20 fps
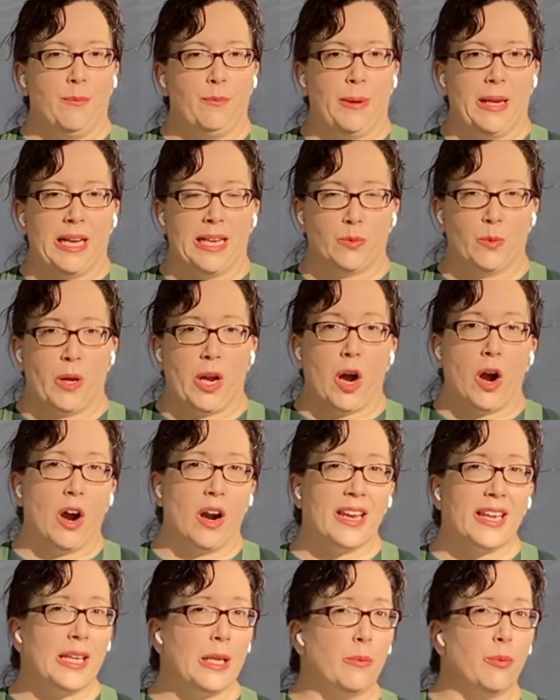because we are
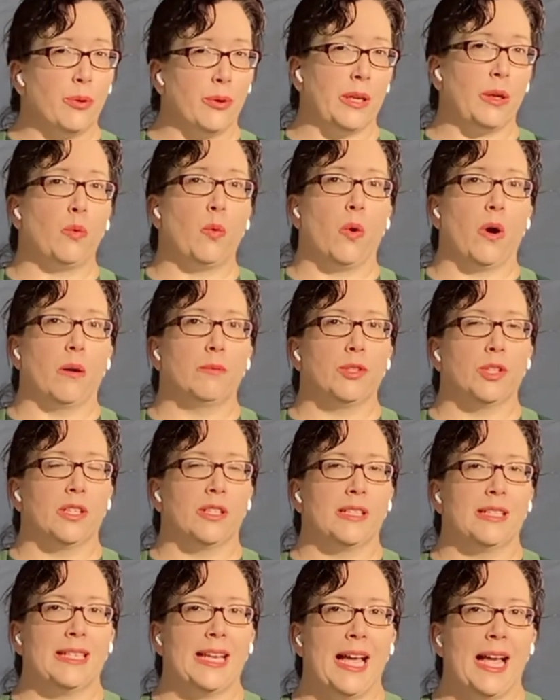getting pretty warm during
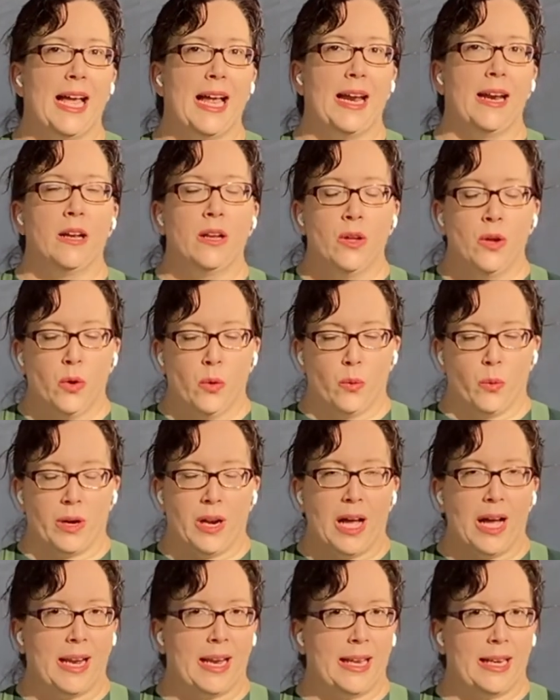the day, we're
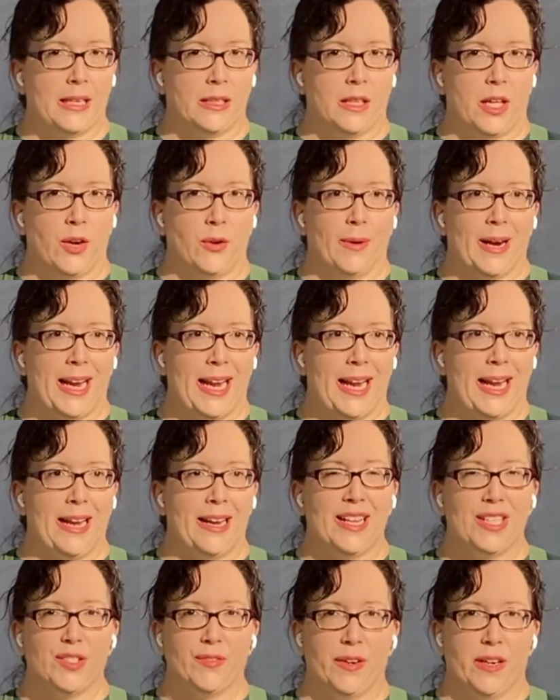not getting a lot of rain,
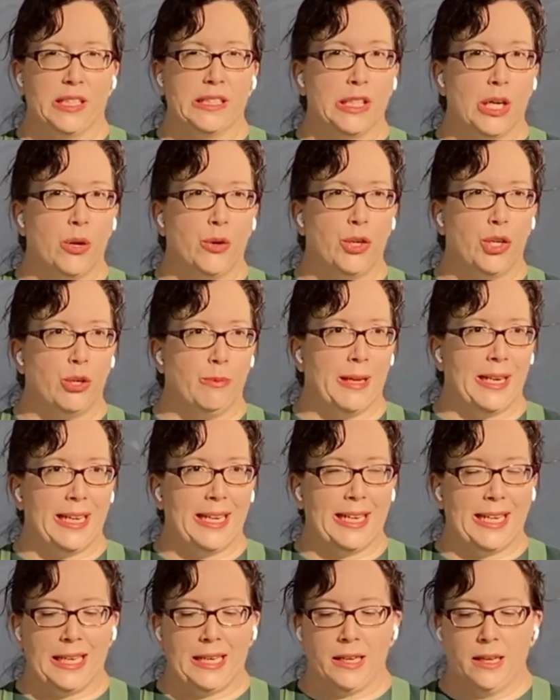it's very low
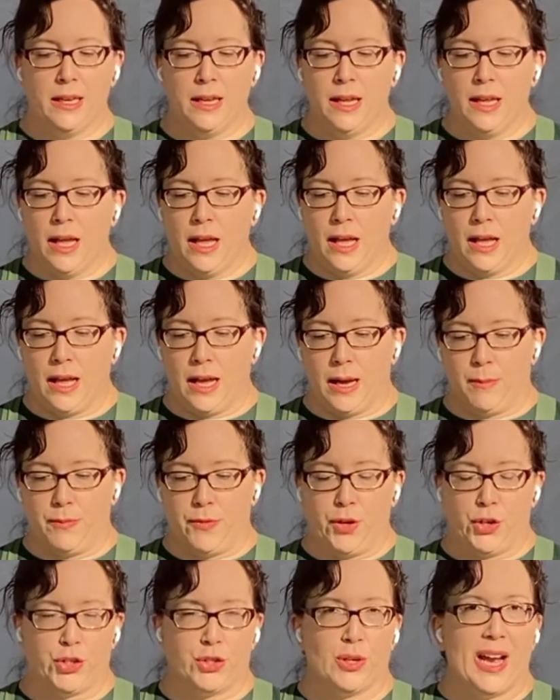humidity,
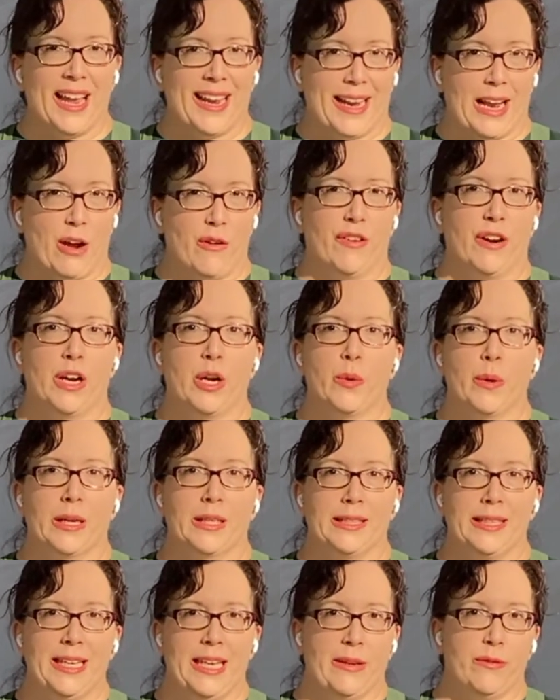they're drying out very
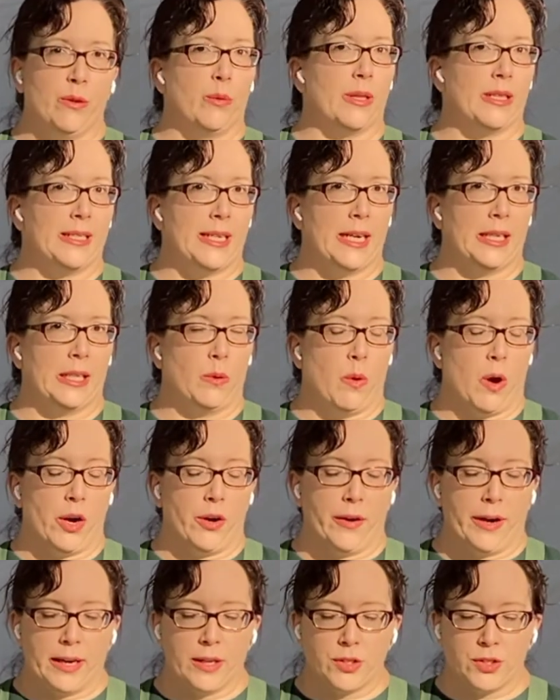quickly, even with daily
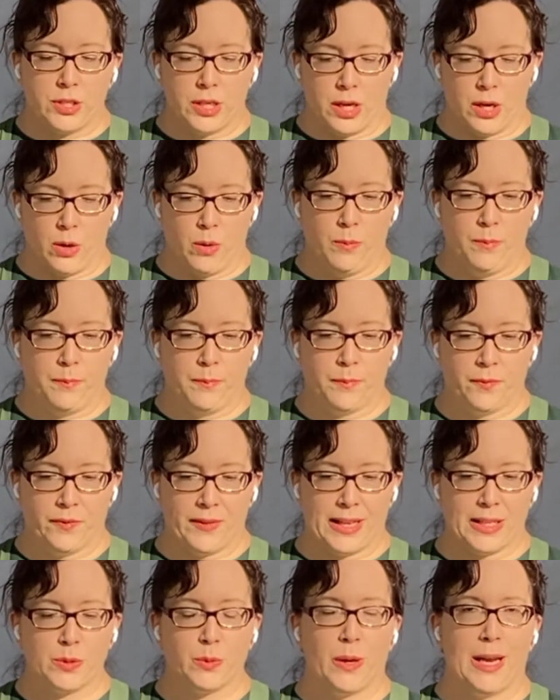watering. So
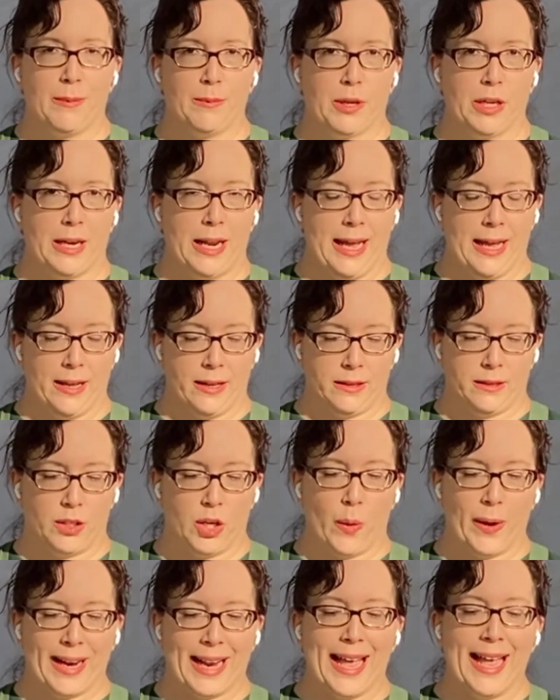that's why I'm
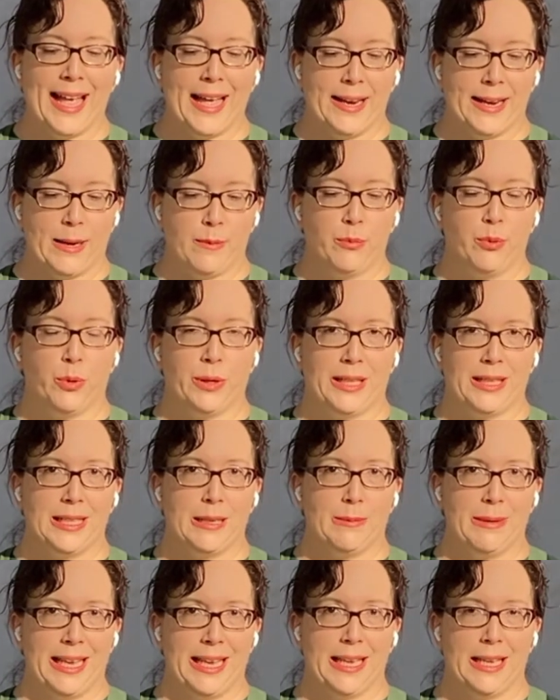going ahead and putting
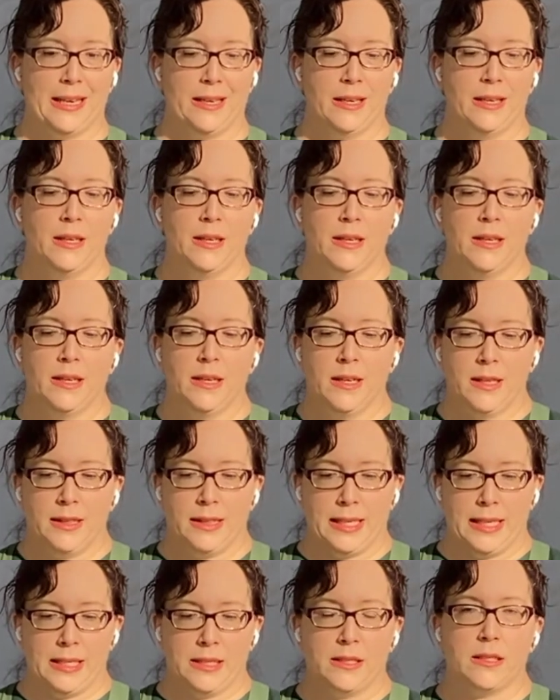them in
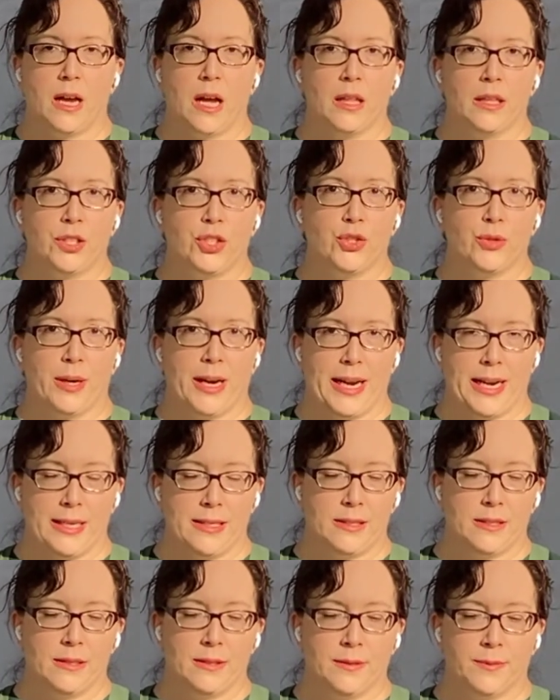these solid trays